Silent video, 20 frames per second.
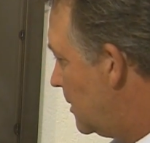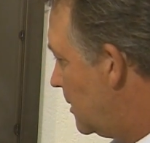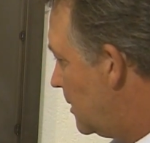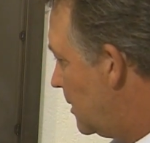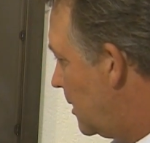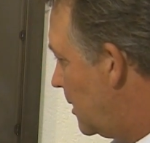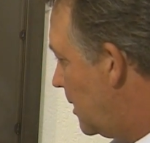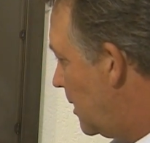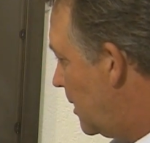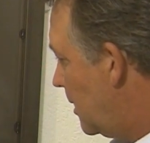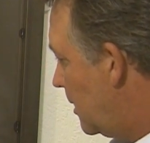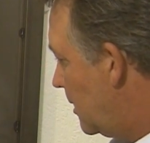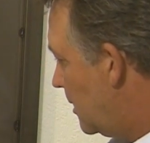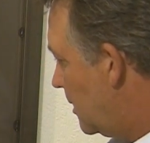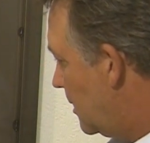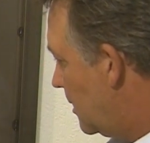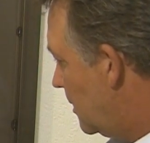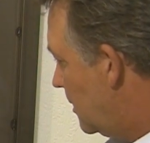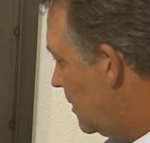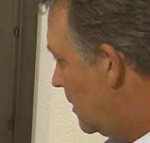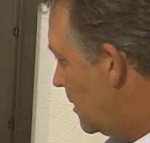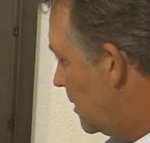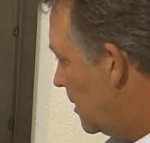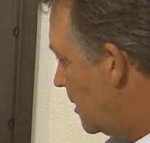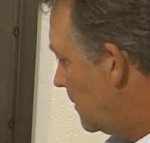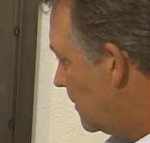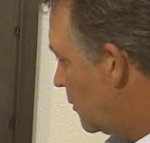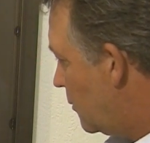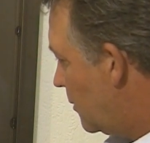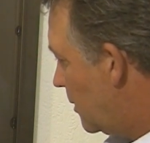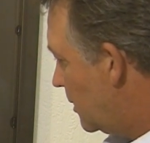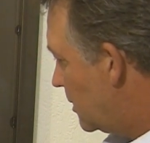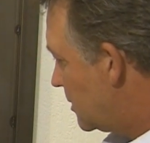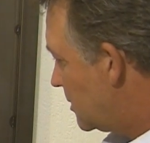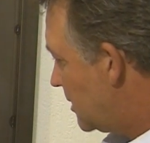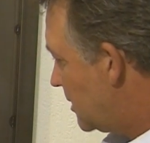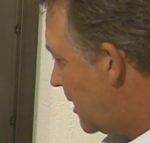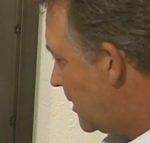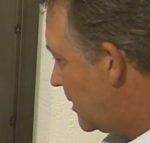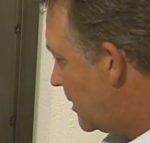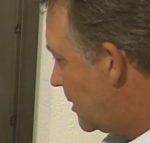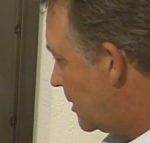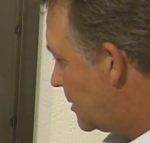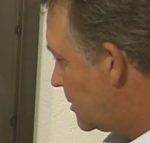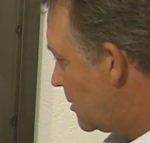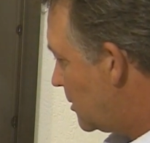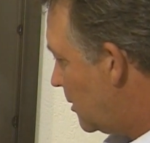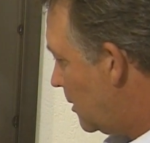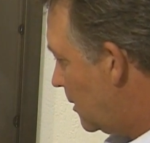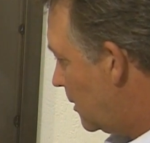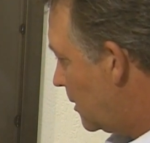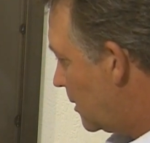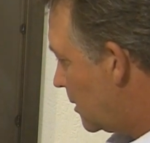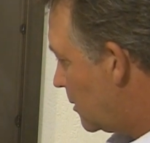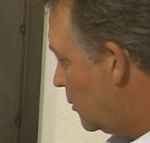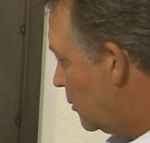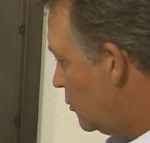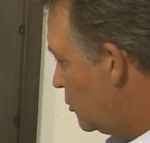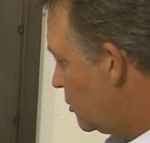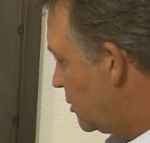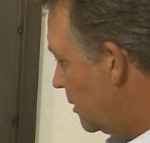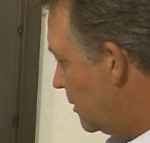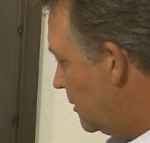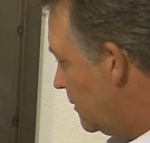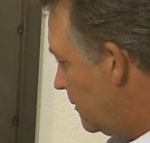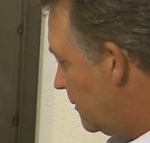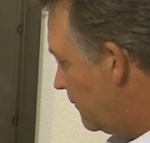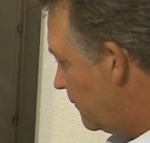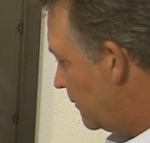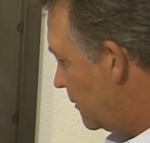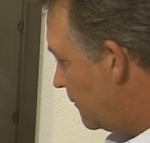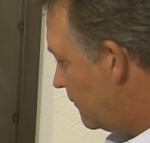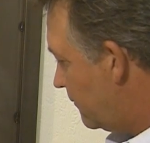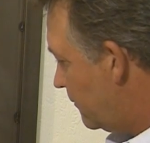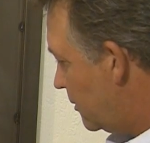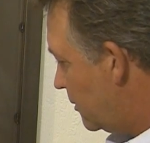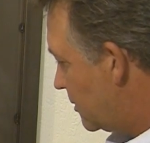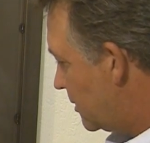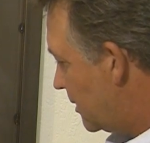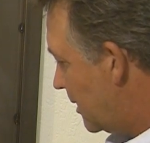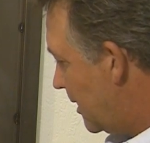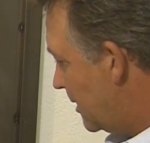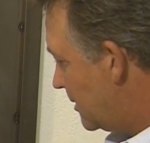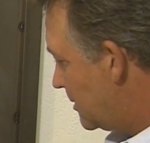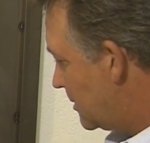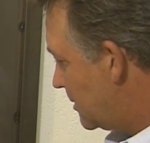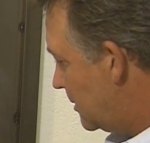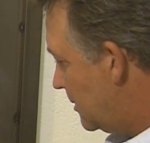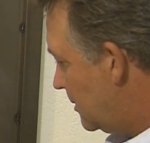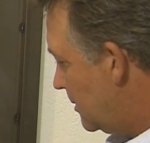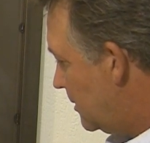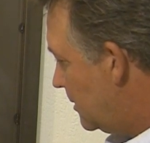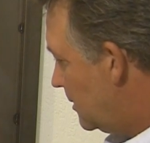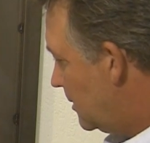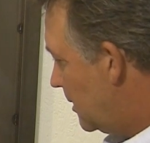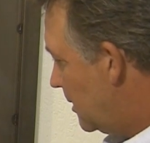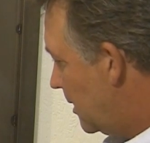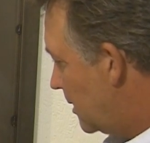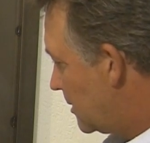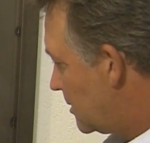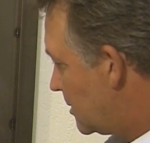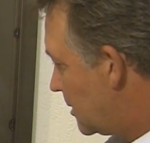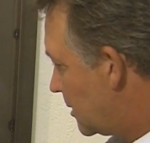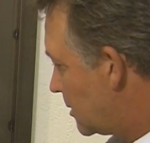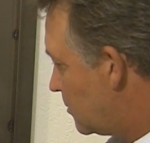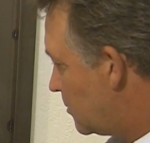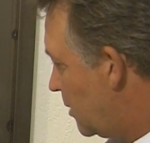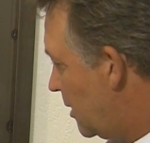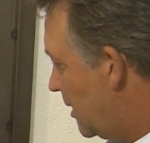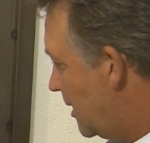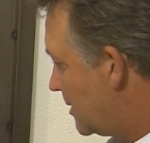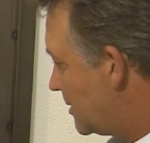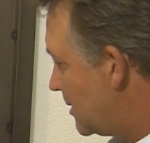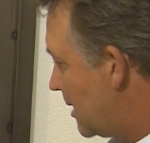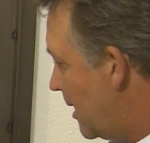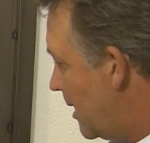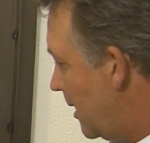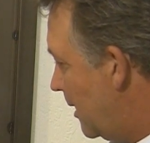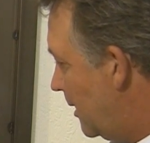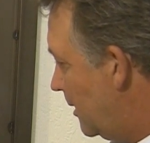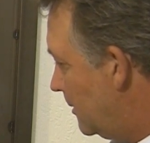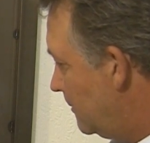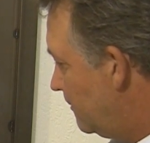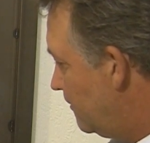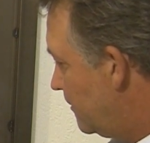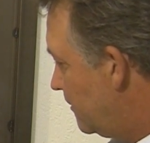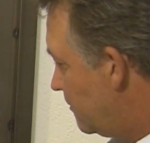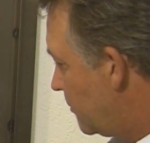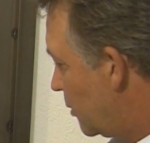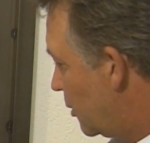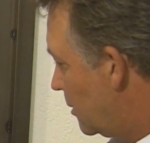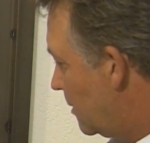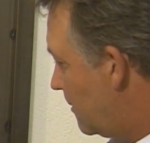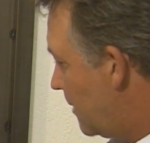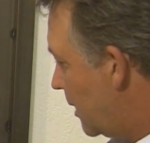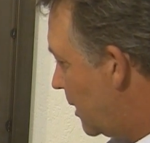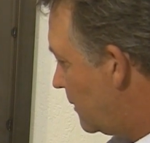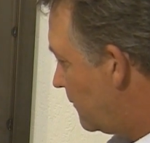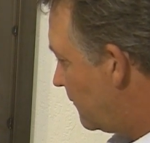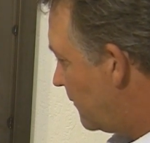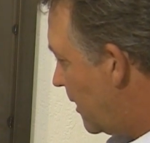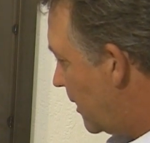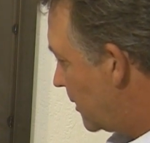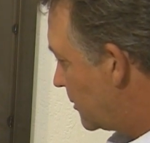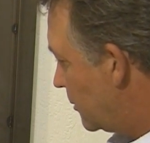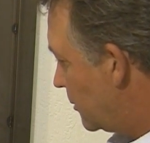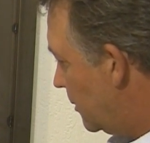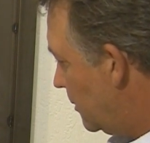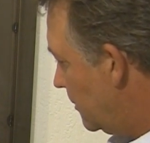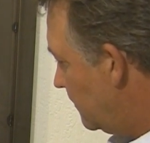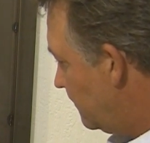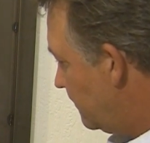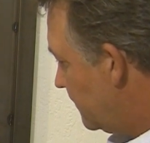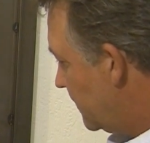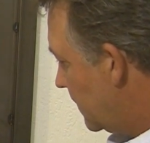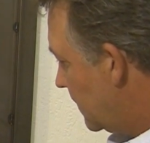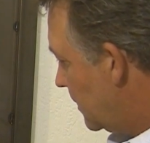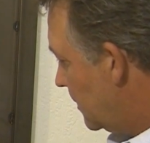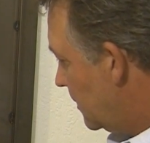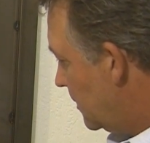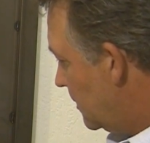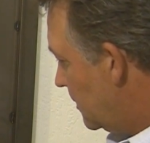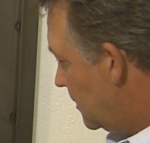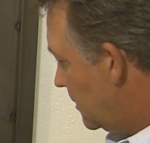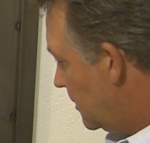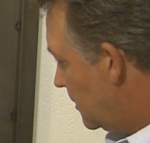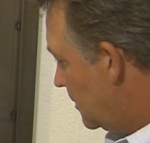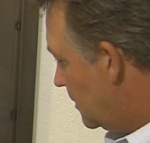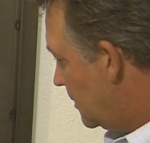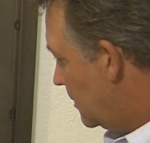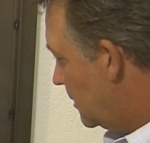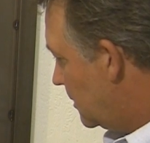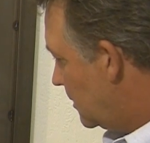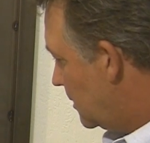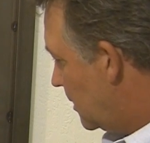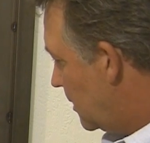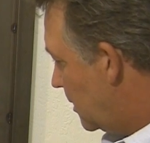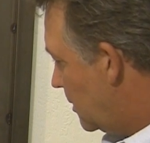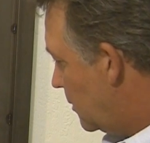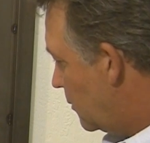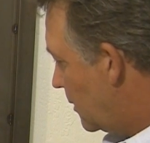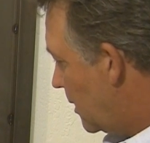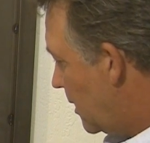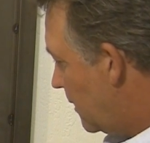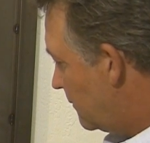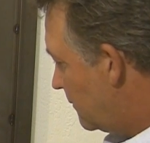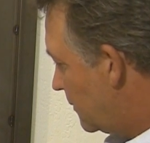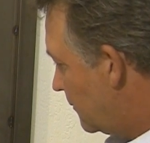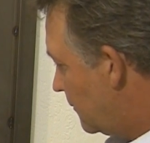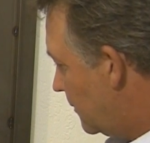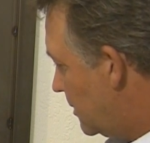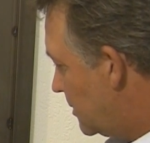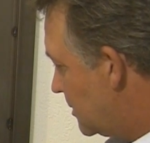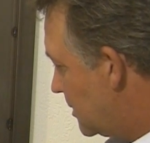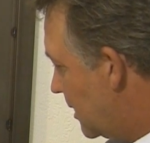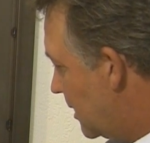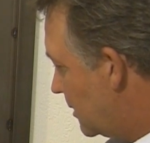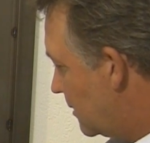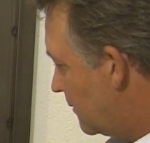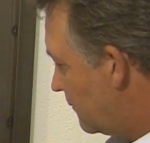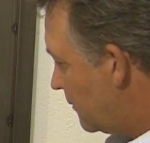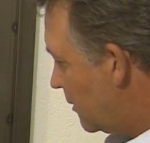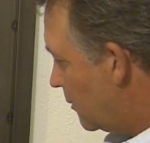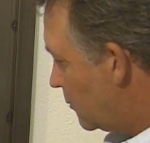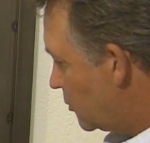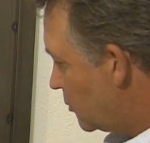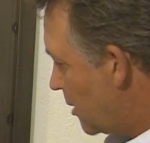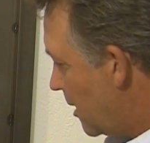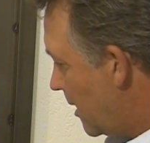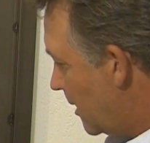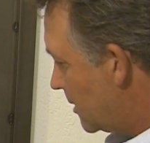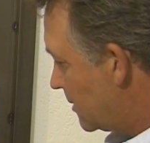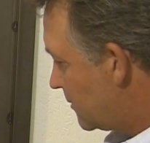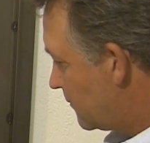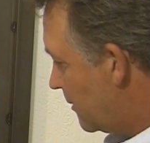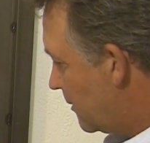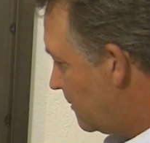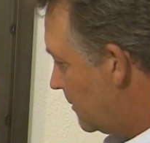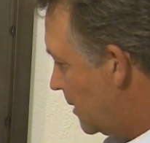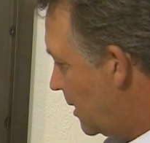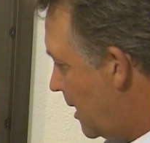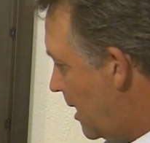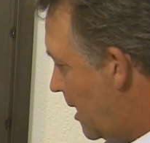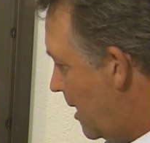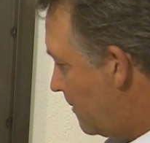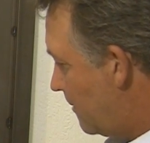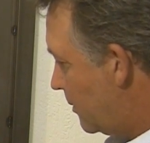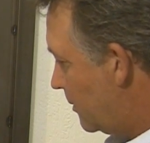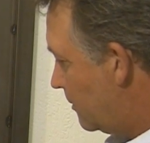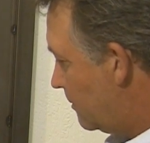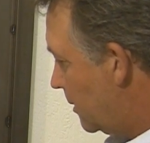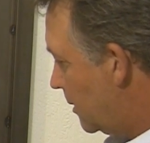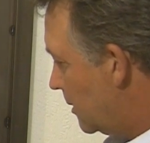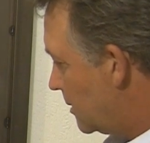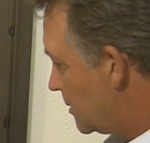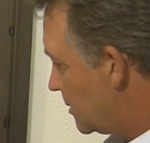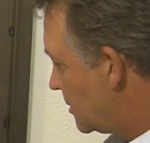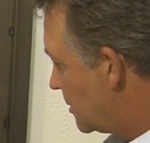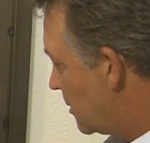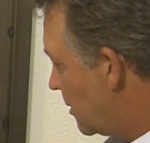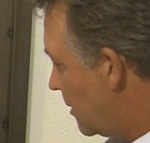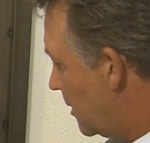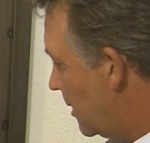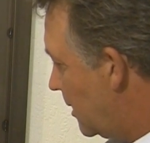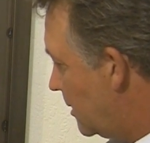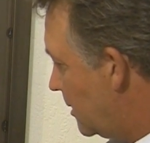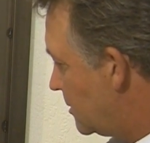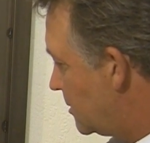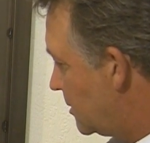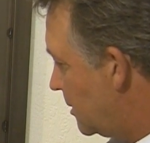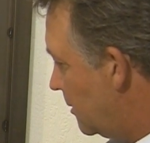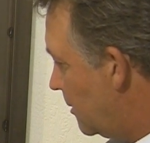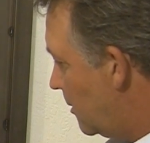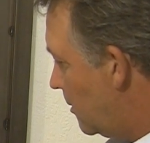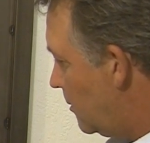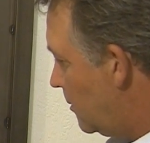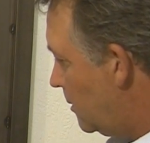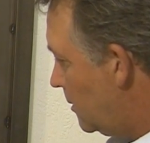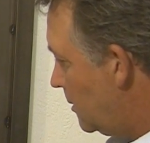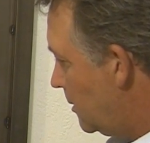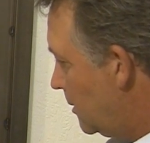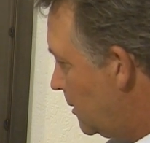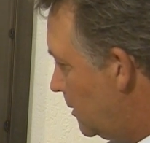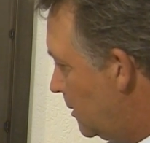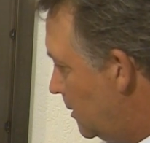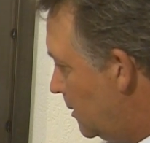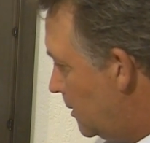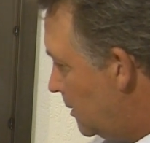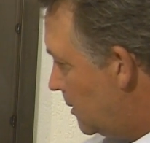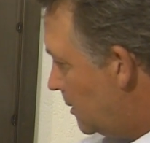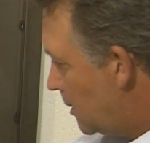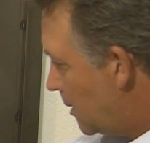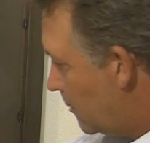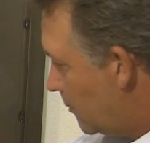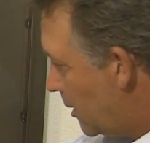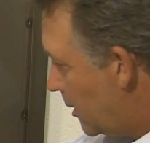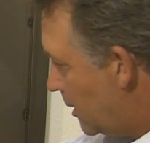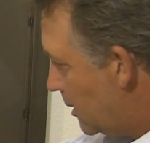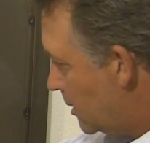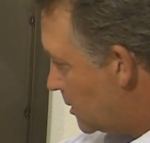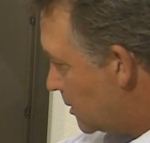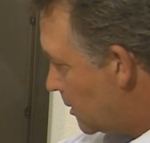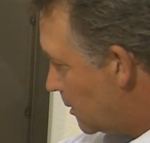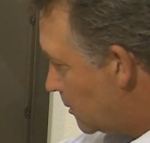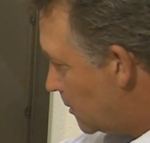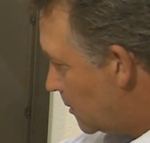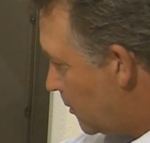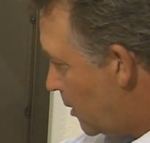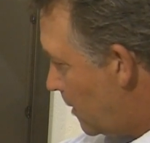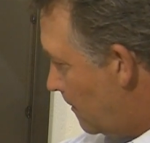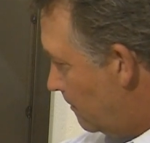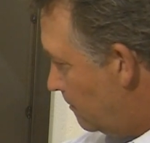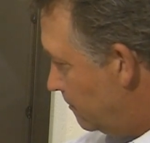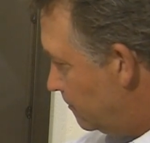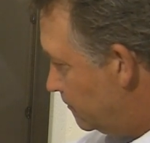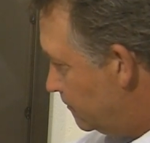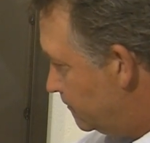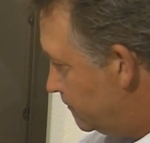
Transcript: and I'm going to set a target occlusion for the first test at 6 psi per the manufacturer. I don't have to reset the FlowTrax from the app because it's already at 0. I'm ready to start the pump.